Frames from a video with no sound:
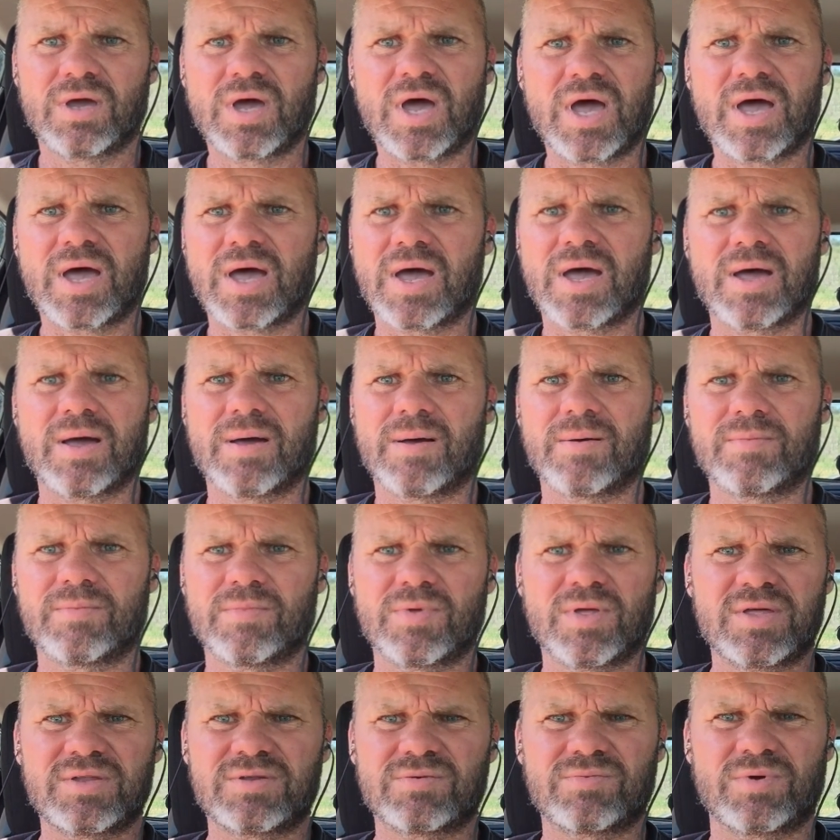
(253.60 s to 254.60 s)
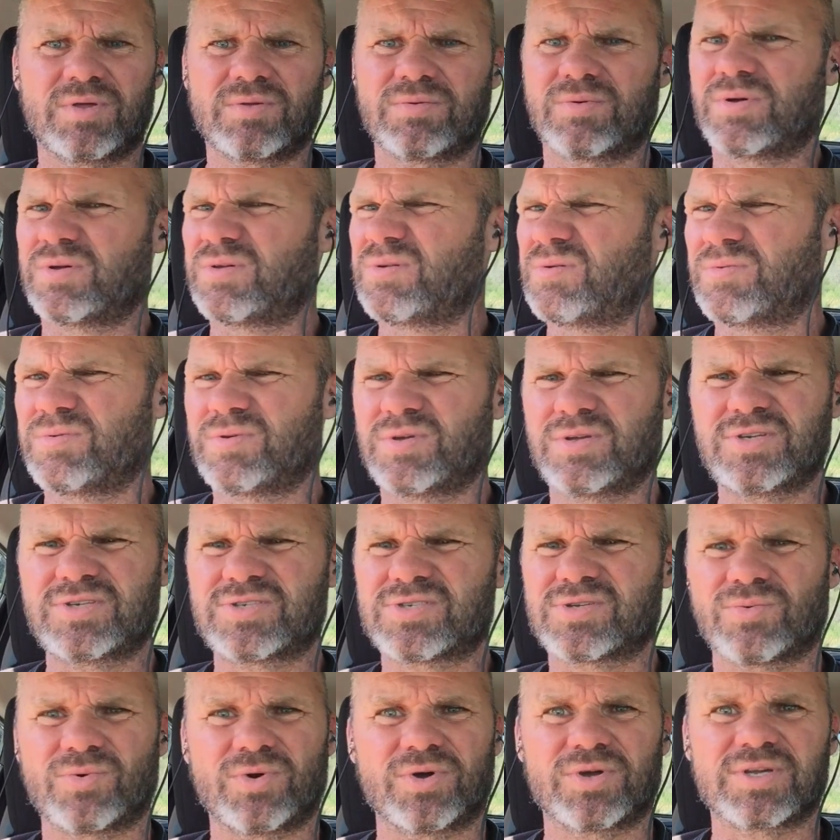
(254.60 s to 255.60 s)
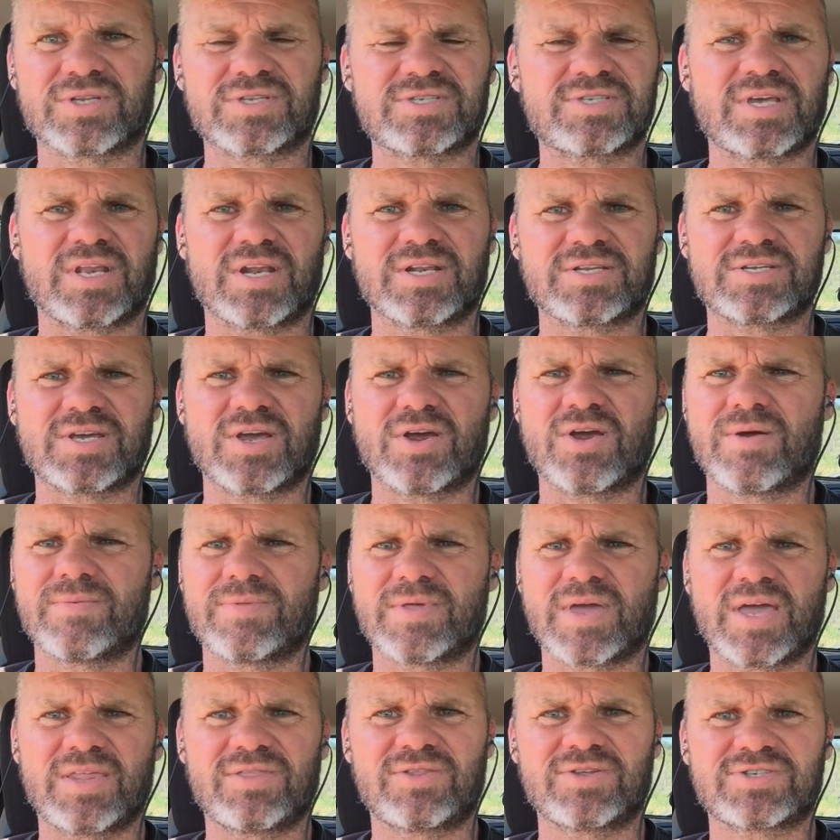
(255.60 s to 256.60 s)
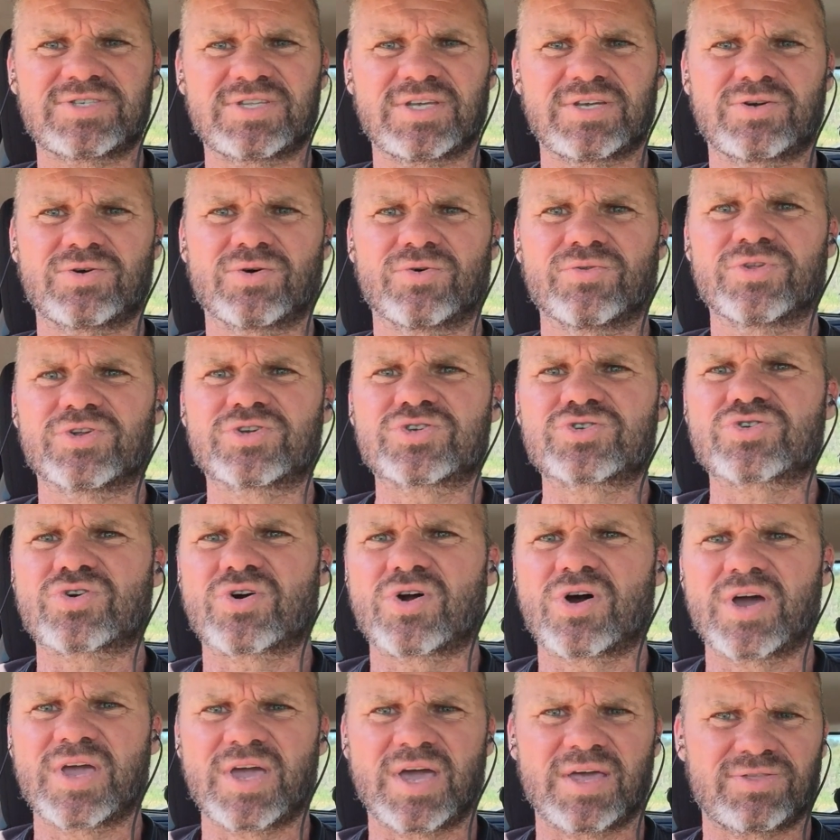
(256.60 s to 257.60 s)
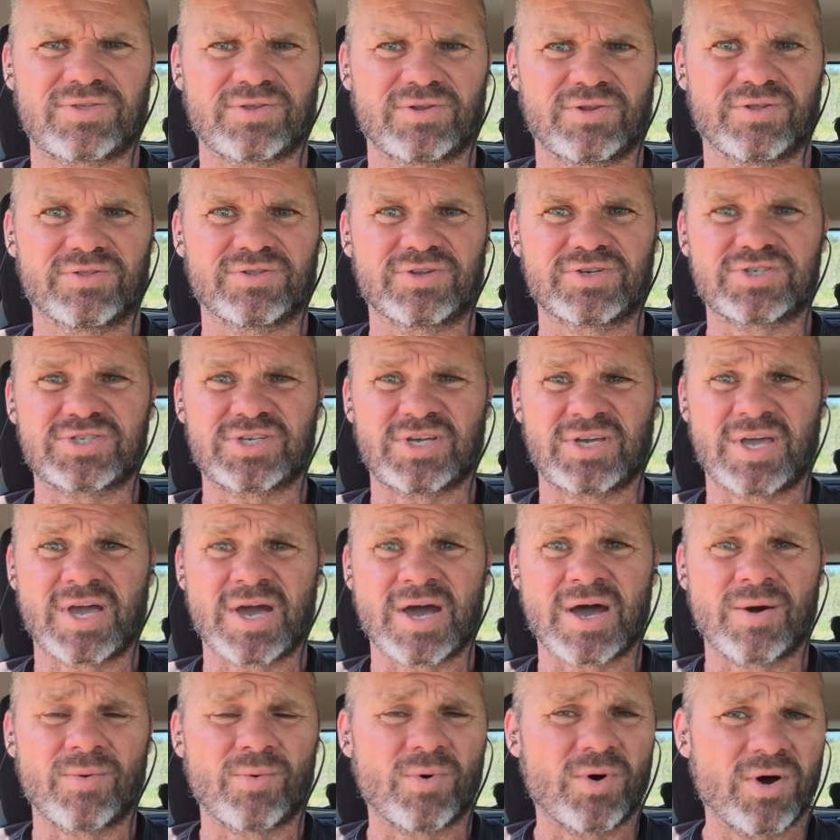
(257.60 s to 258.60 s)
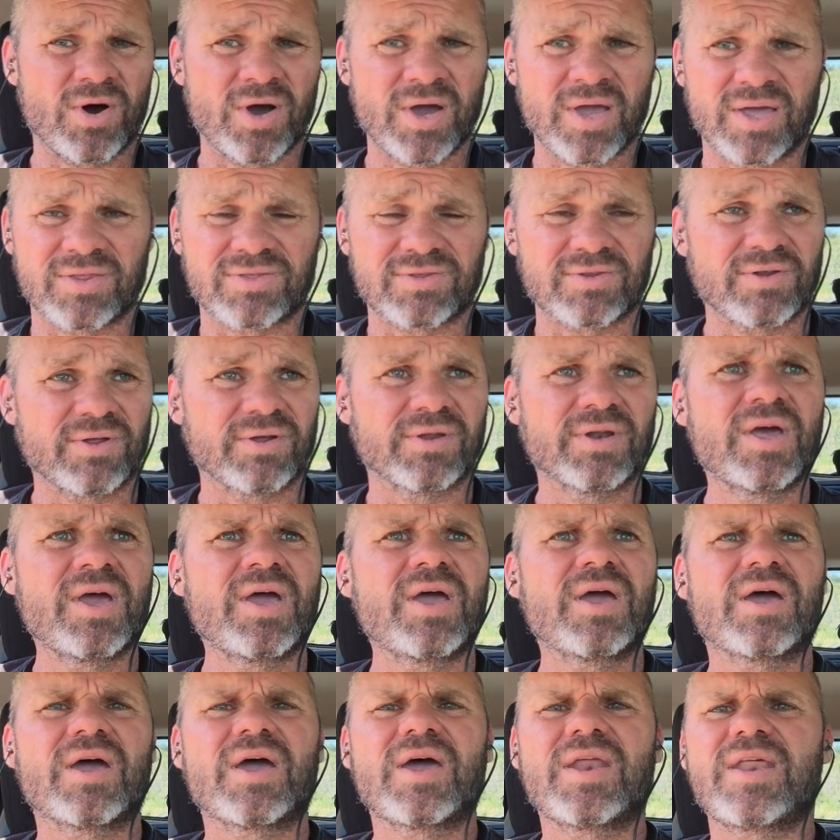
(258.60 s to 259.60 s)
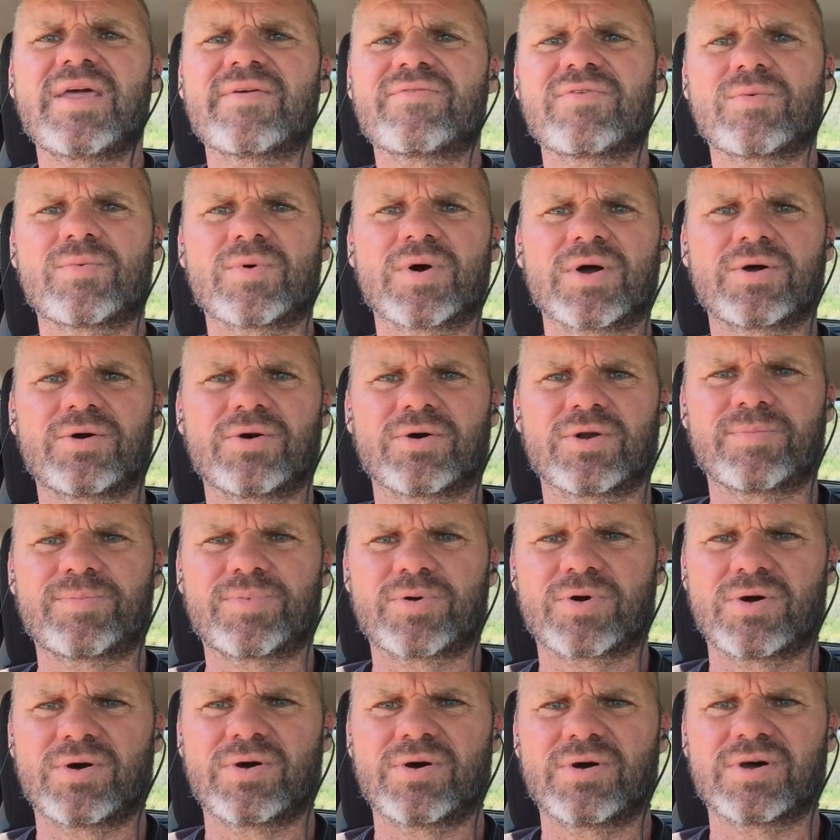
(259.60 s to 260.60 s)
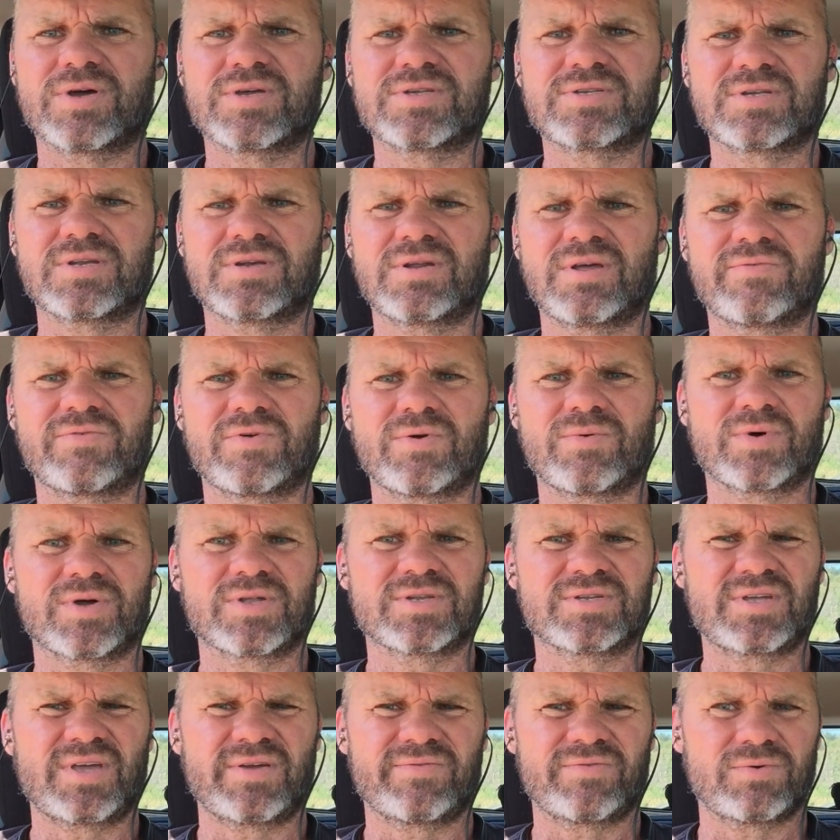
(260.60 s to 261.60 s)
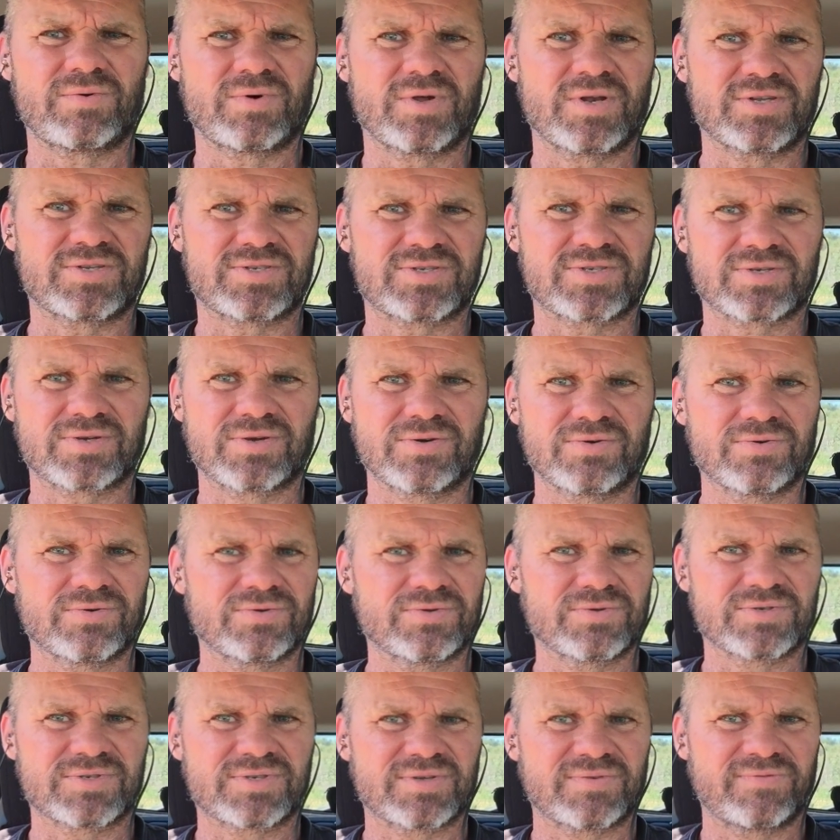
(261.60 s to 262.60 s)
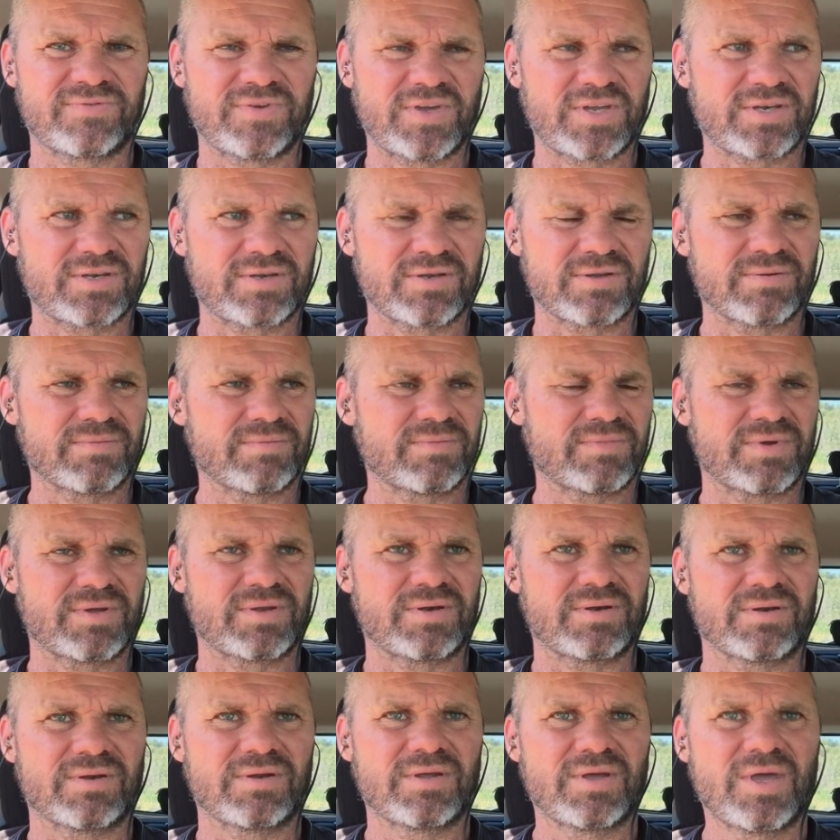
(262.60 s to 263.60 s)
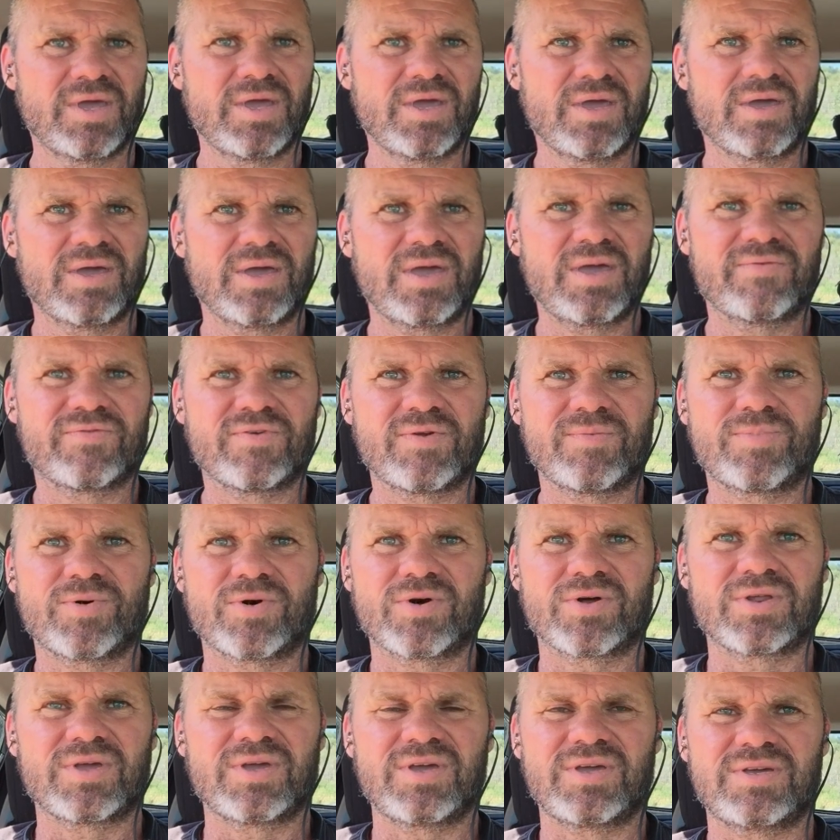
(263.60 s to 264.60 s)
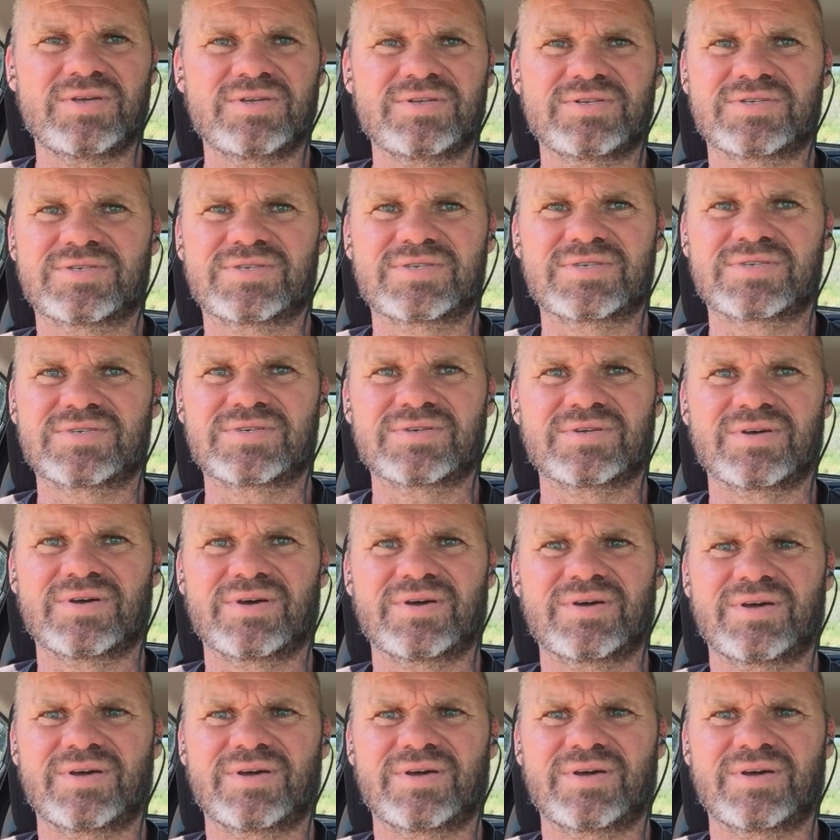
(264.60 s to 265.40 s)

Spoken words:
I used to work at Sanitarium. They had this thing called the triathlon, the TRY-athlon, and everyone got a prize, and everyone at school's a victim, and everybody's